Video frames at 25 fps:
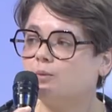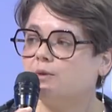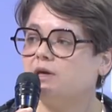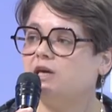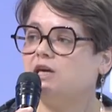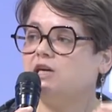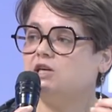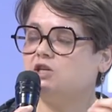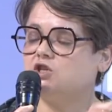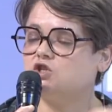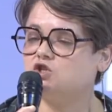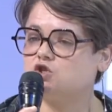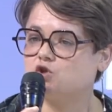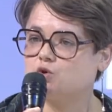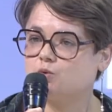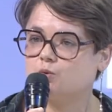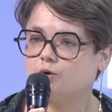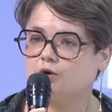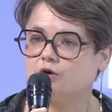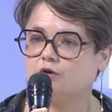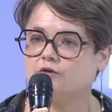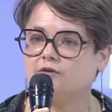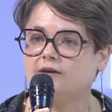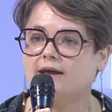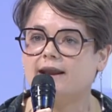
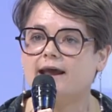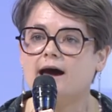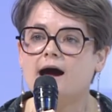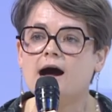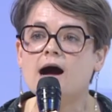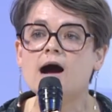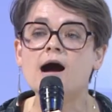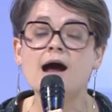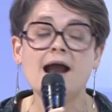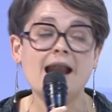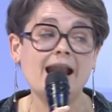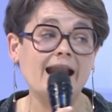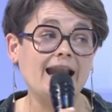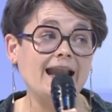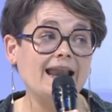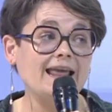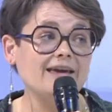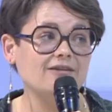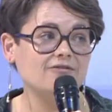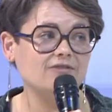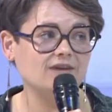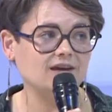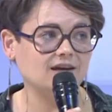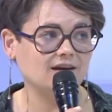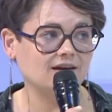insurers that are
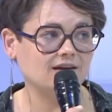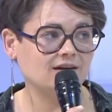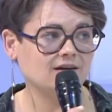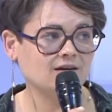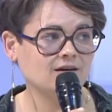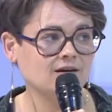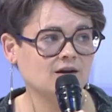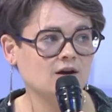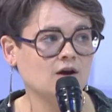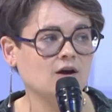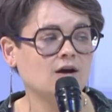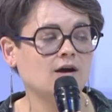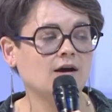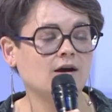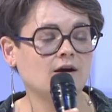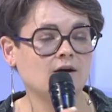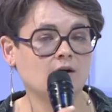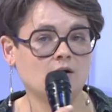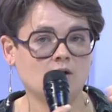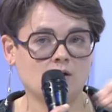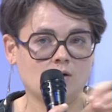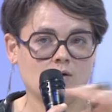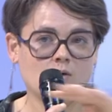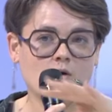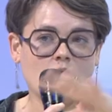leaving
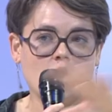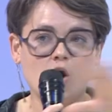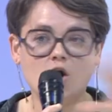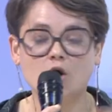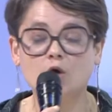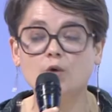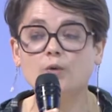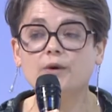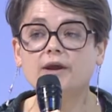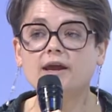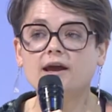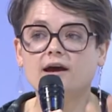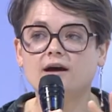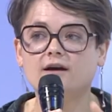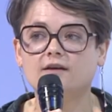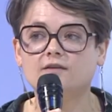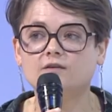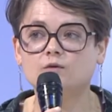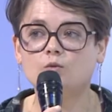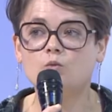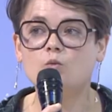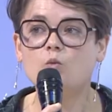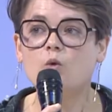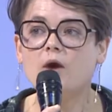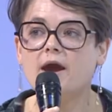
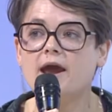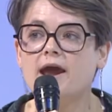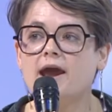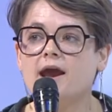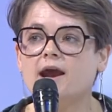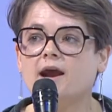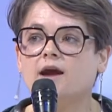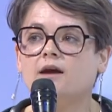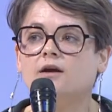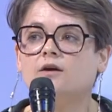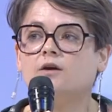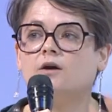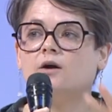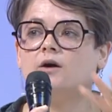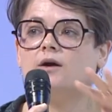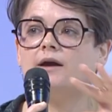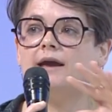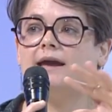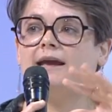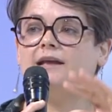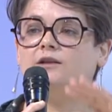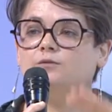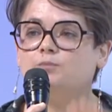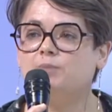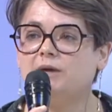areas where
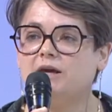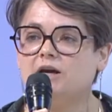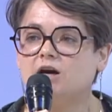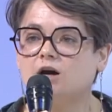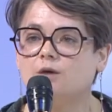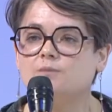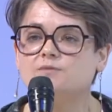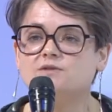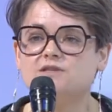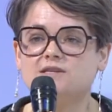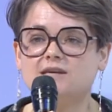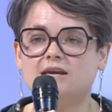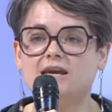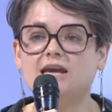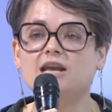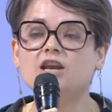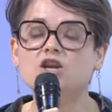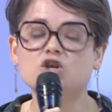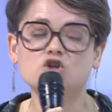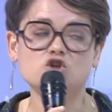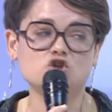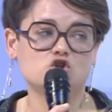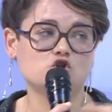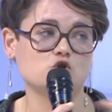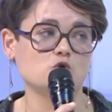it becomes
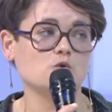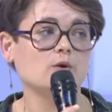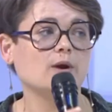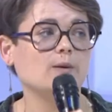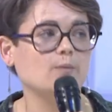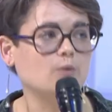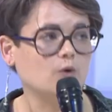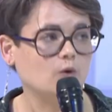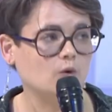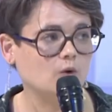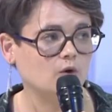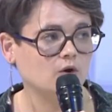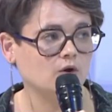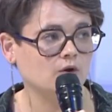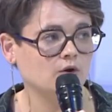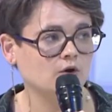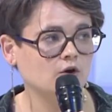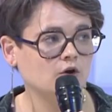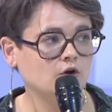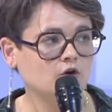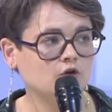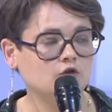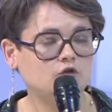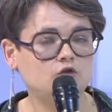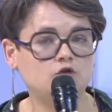uninsurable
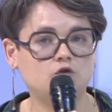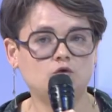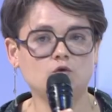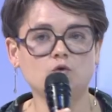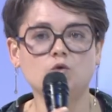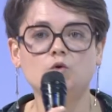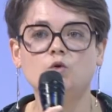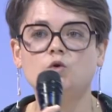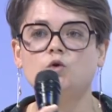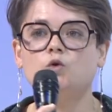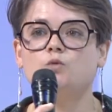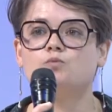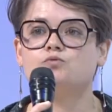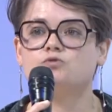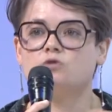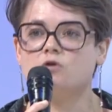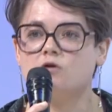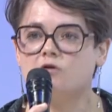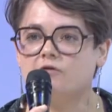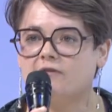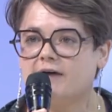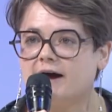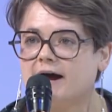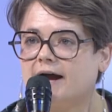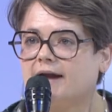to
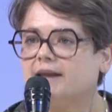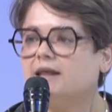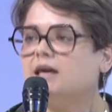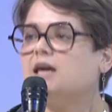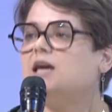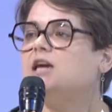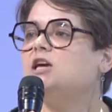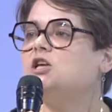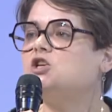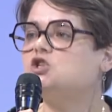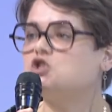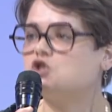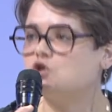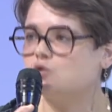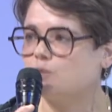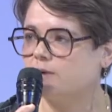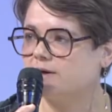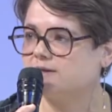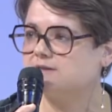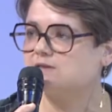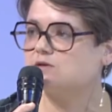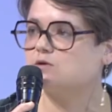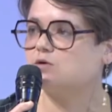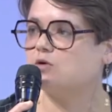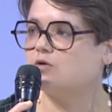provide
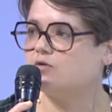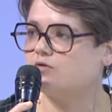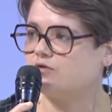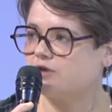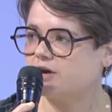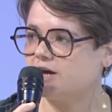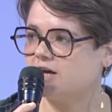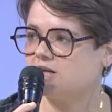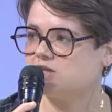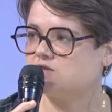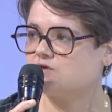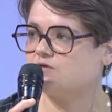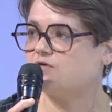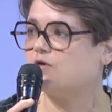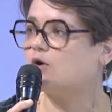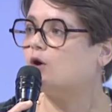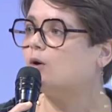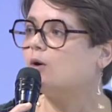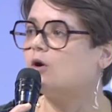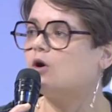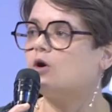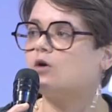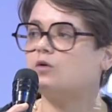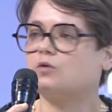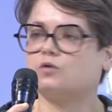insurance coverage
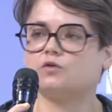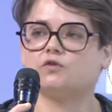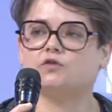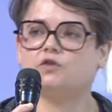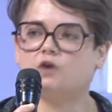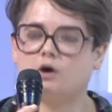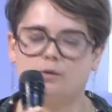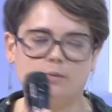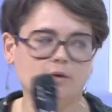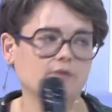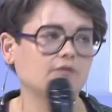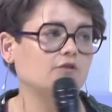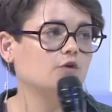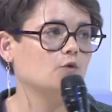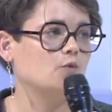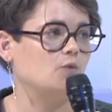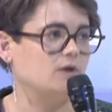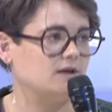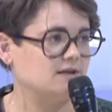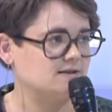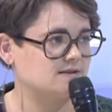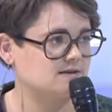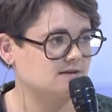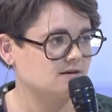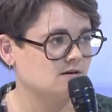for some of the
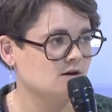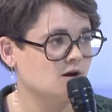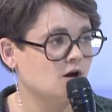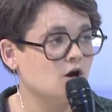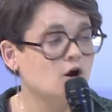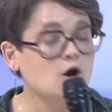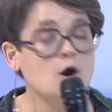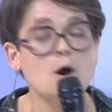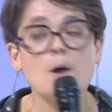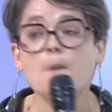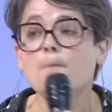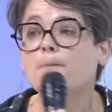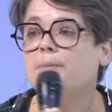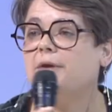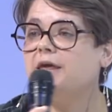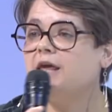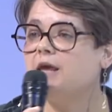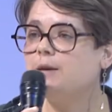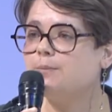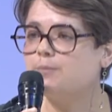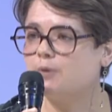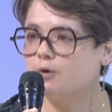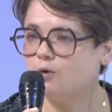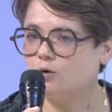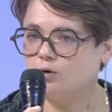risk.
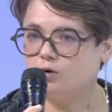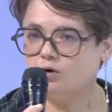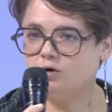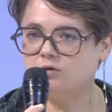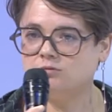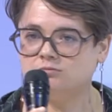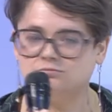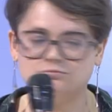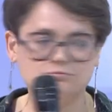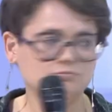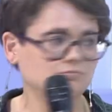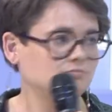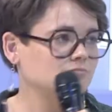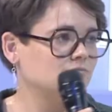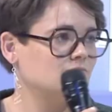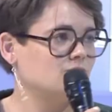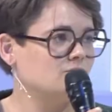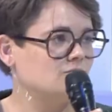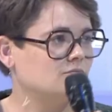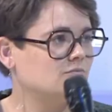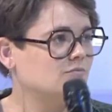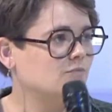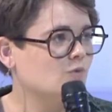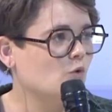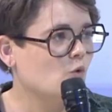People
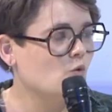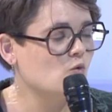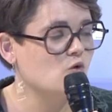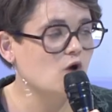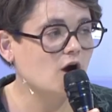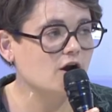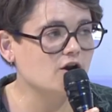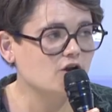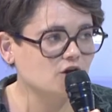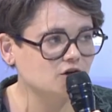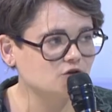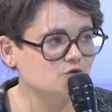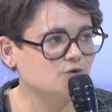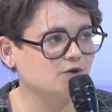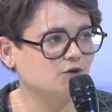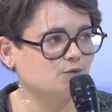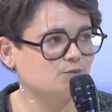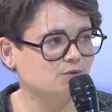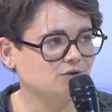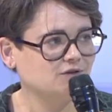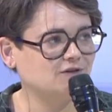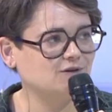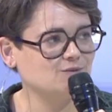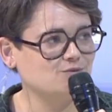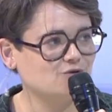who are not
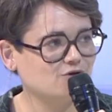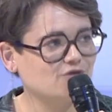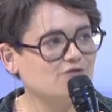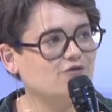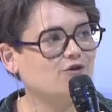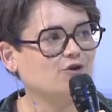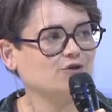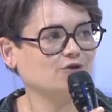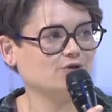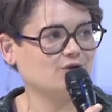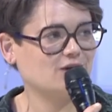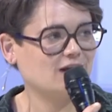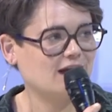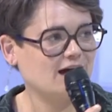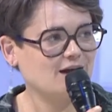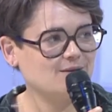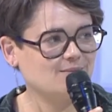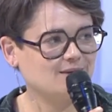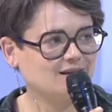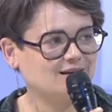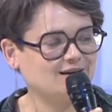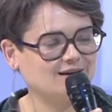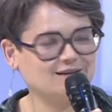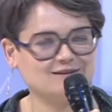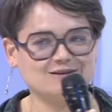responsible for the
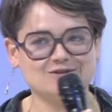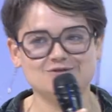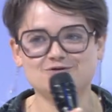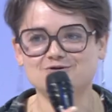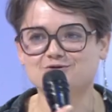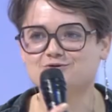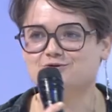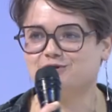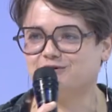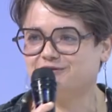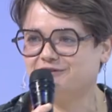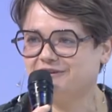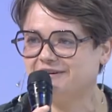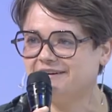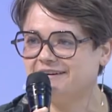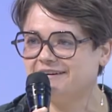climate catastrophe